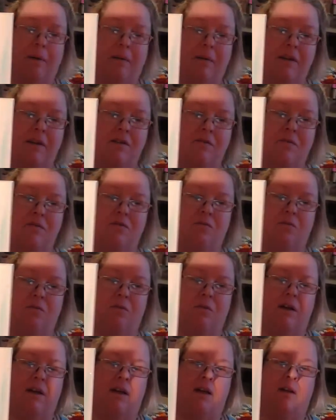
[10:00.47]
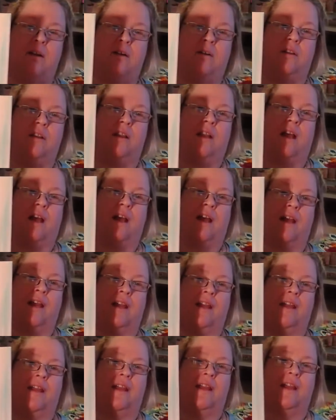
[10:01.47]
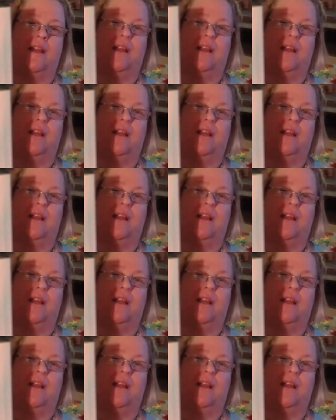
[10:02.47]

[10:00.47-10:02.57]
This one's real light.